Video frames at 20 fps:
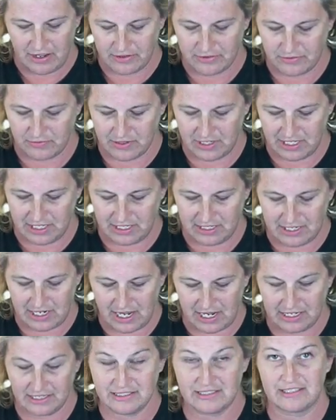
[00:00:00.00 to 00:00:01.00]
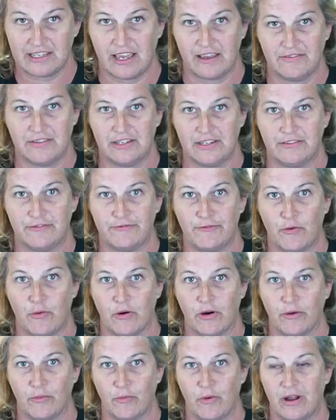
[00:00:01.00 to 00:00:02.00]
397
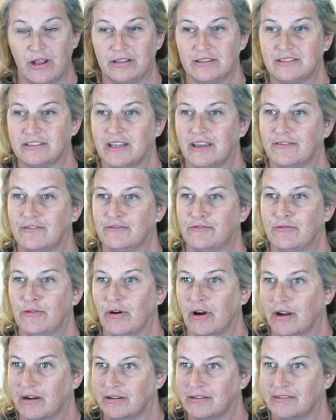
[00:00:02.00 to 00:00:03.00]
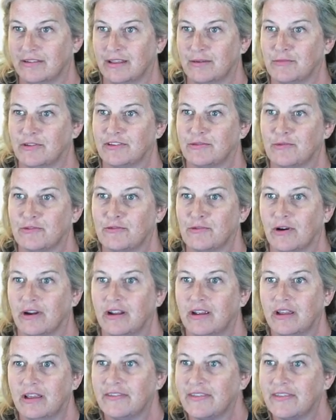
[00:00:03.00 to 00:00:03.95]
4174. Same as before.